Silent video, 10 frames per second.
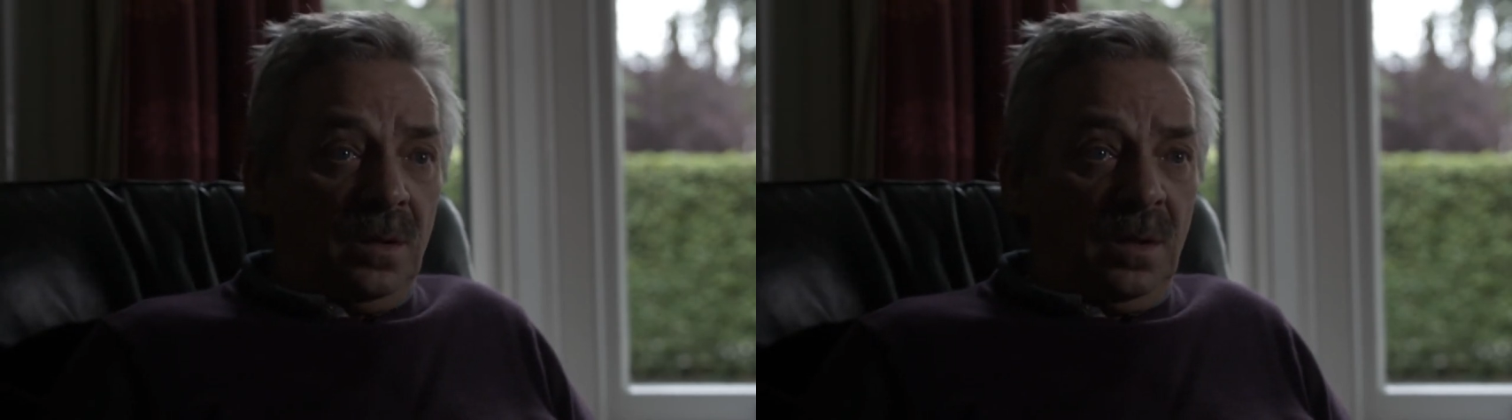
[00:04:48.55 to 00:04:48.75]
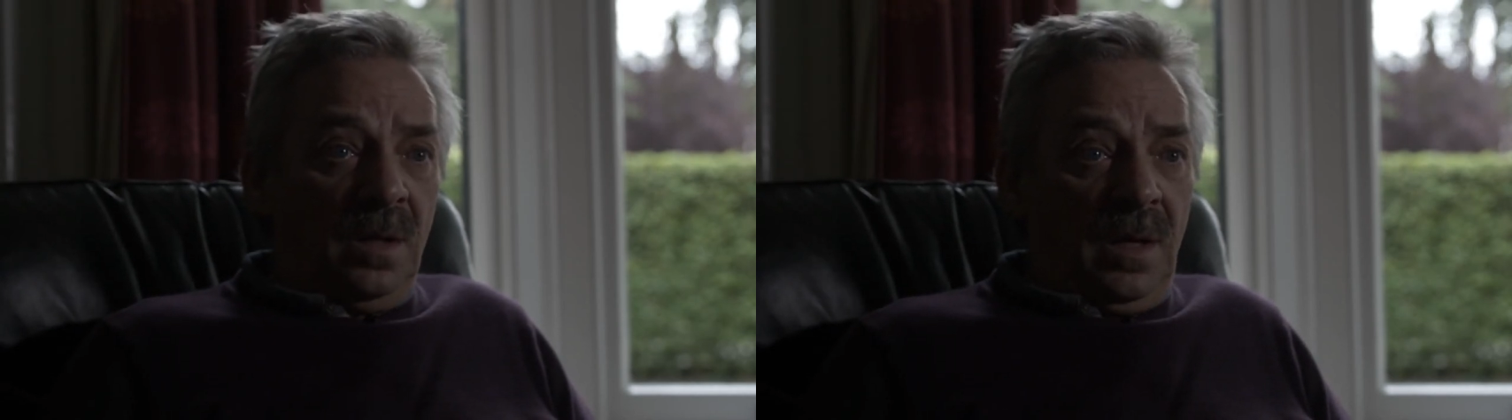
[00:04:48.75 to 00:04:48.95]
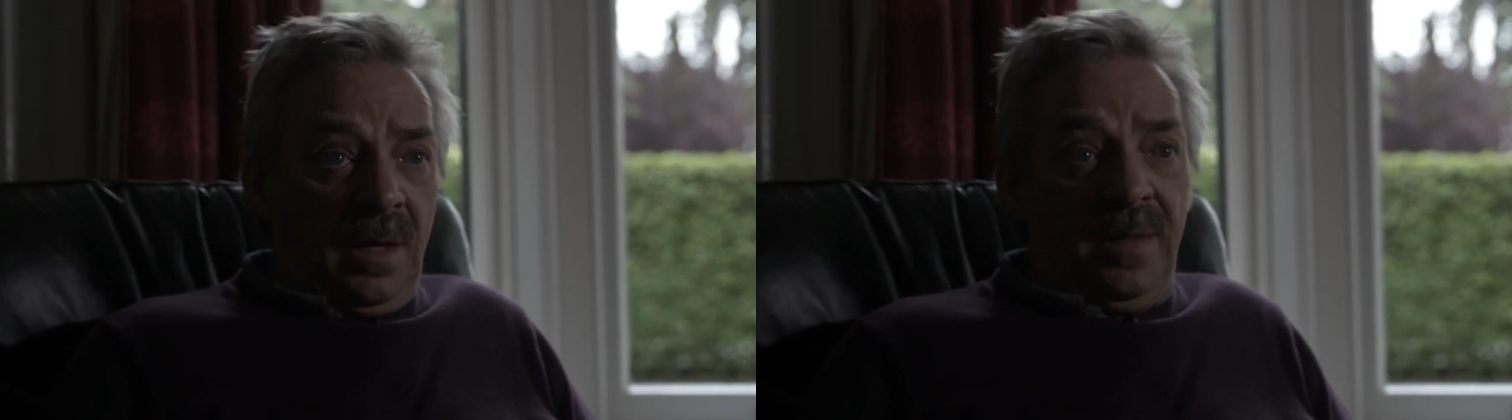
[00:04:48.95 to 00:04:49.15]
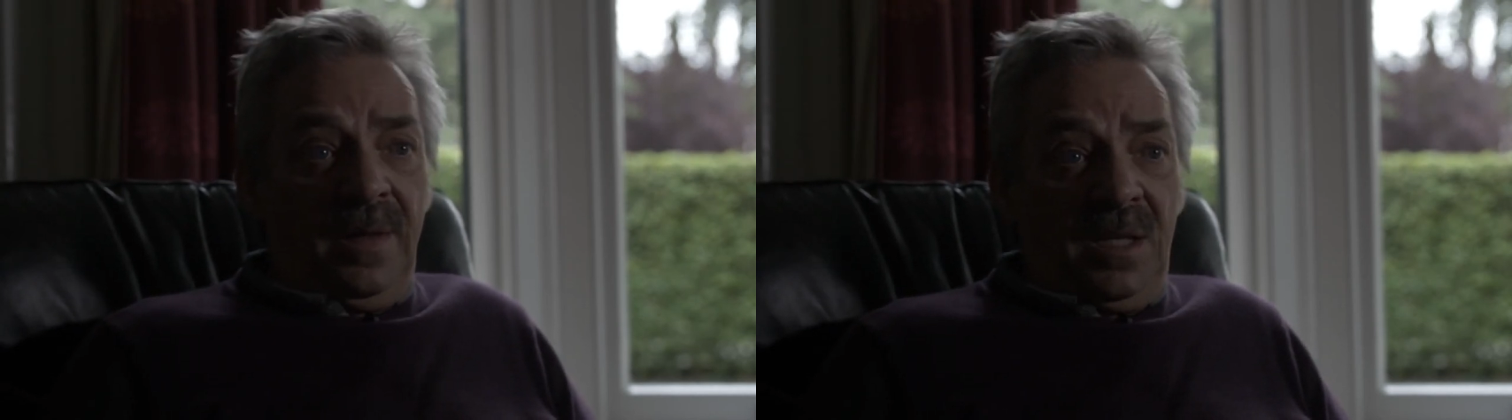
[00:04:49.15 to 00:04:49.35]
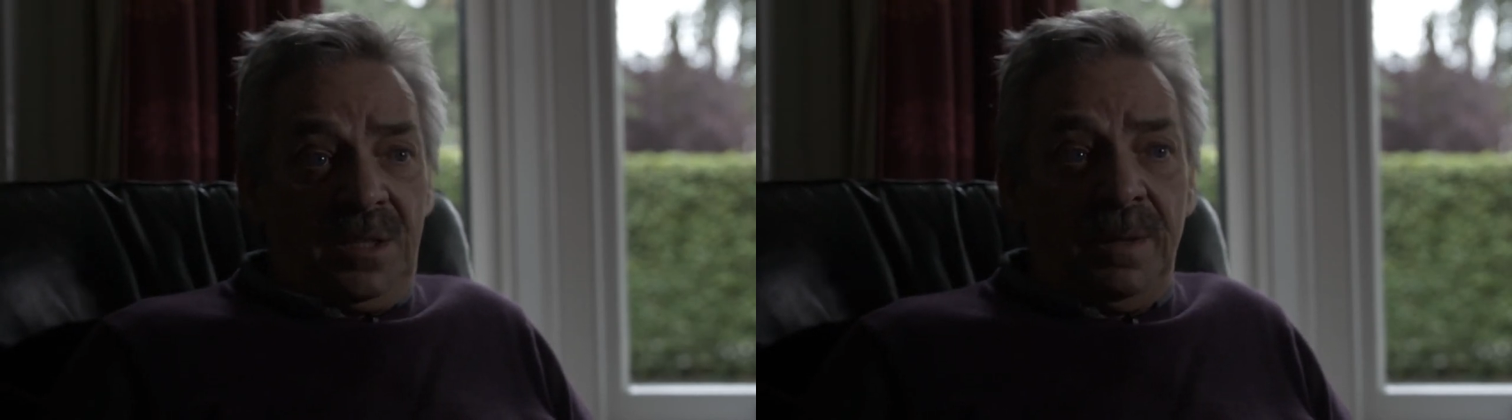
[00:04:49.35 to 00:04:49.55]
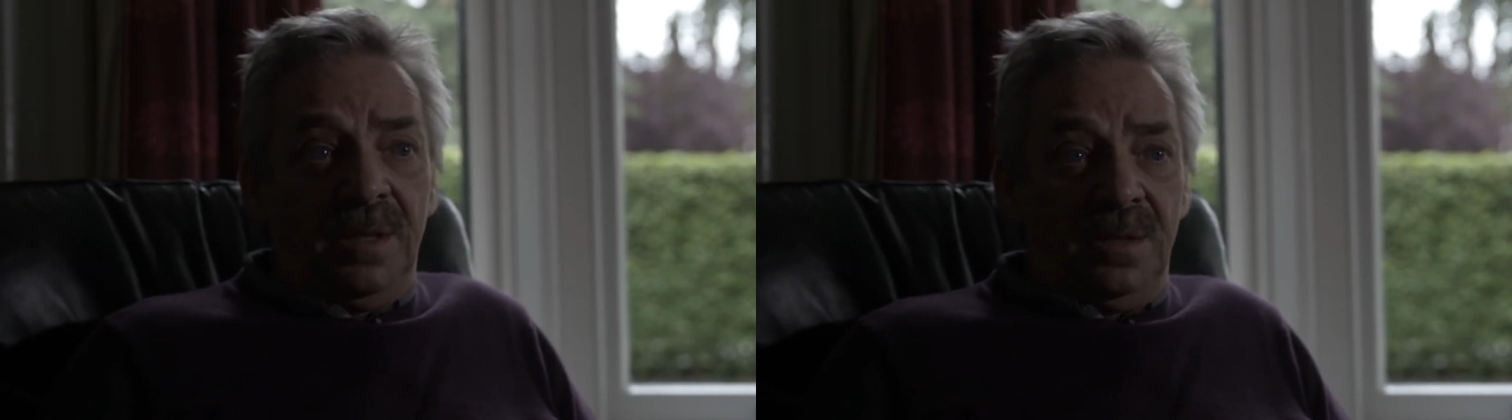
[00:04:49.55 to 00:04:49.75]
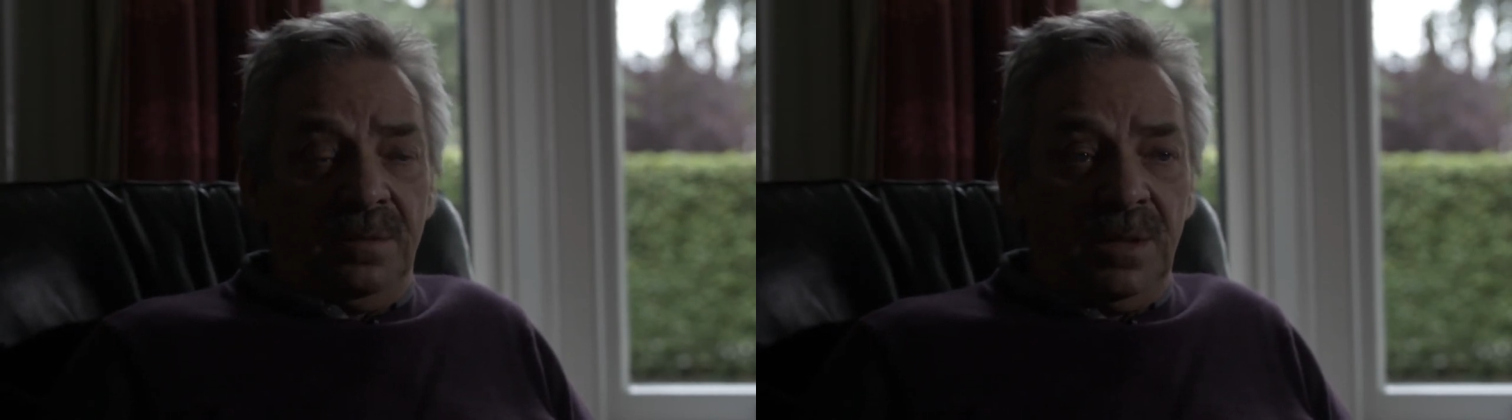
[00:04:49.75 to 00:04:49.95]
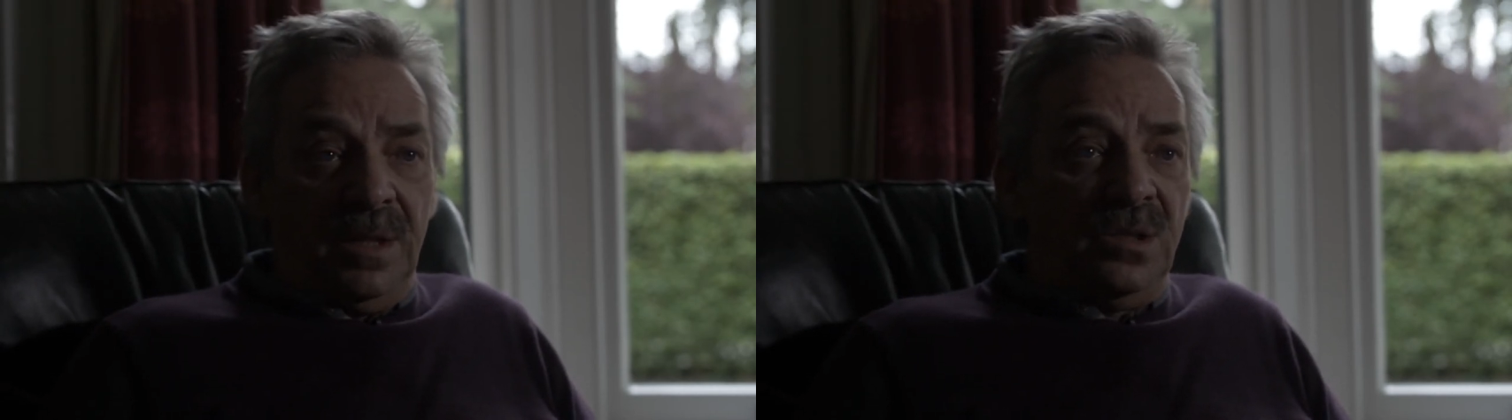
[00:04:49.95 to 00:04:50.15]
uh, at the expense of
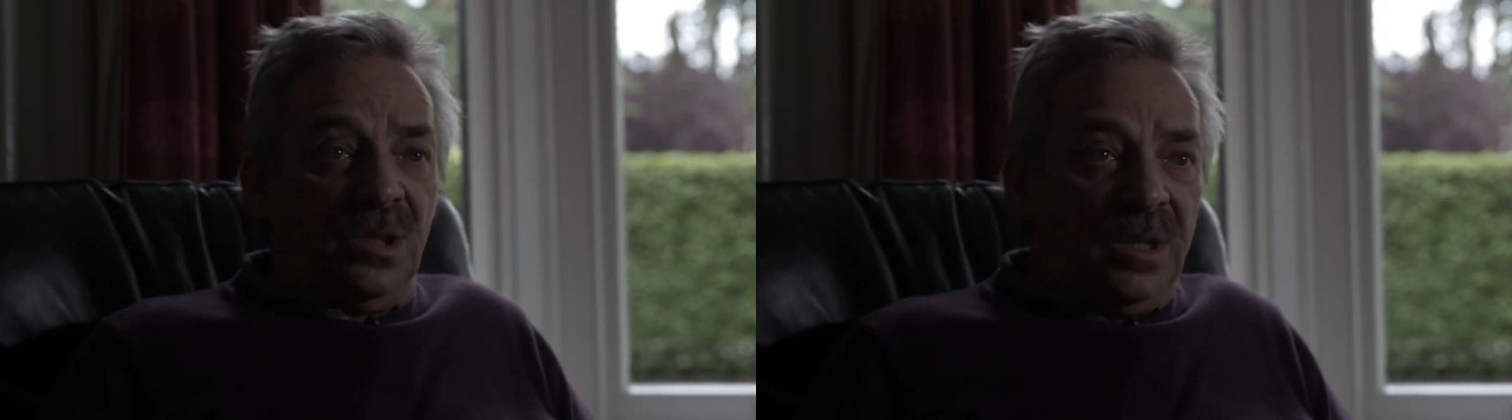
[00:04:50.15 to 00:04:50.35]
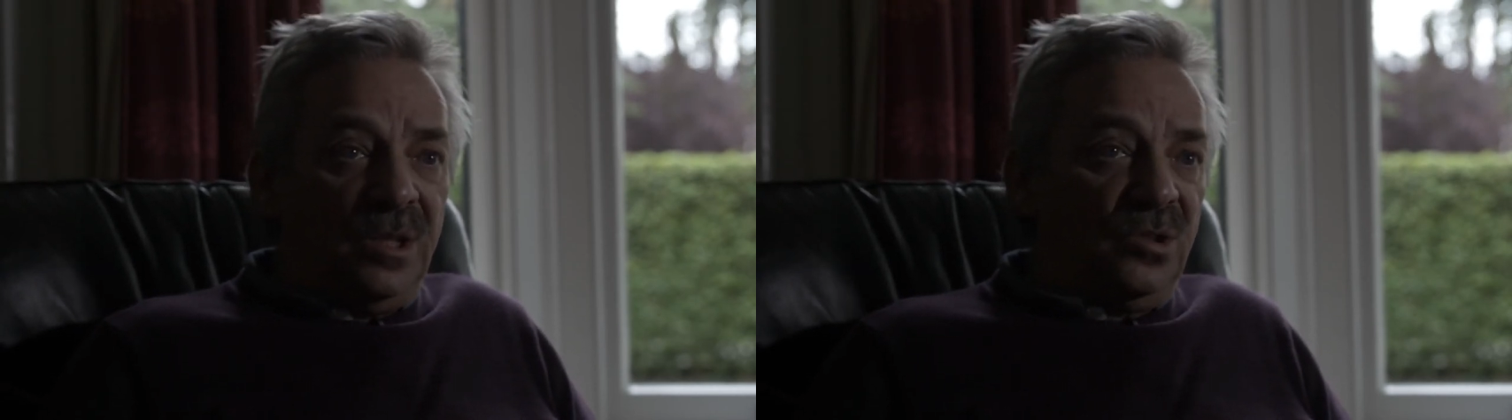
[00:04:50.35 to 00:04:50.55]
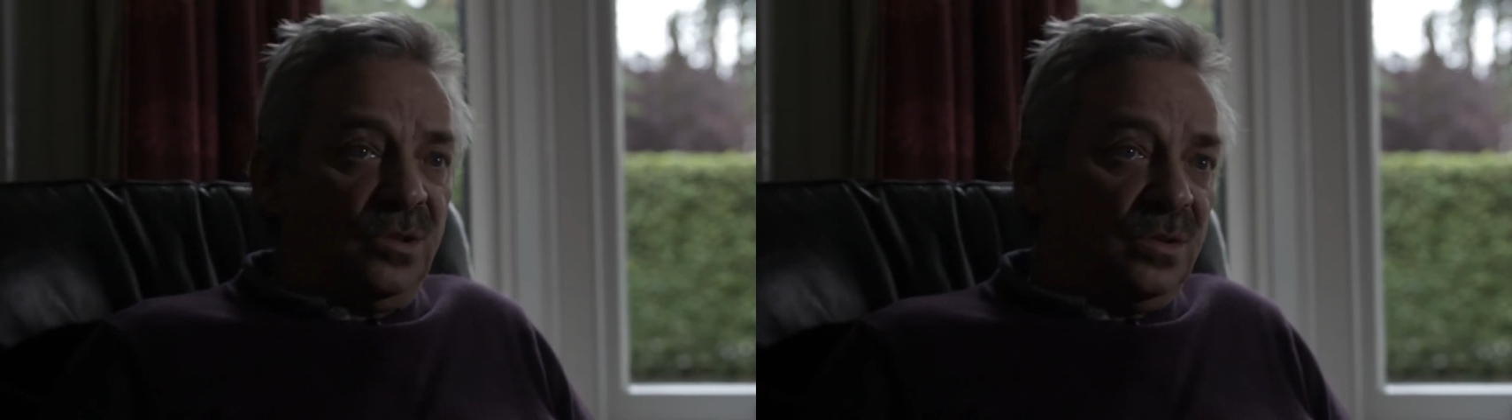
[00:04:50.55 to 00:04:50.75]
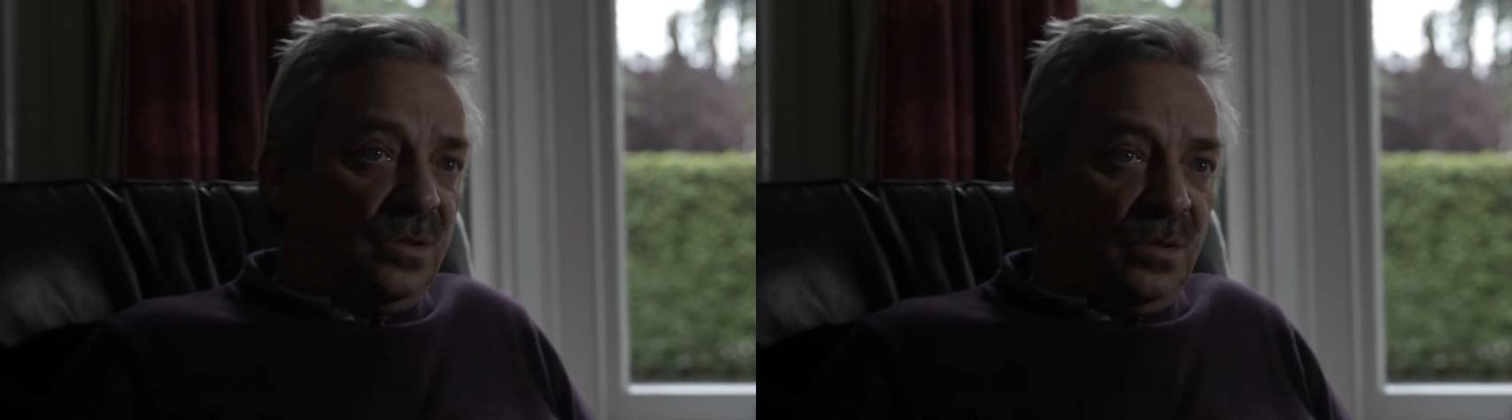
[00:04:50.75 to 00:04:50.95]
my education,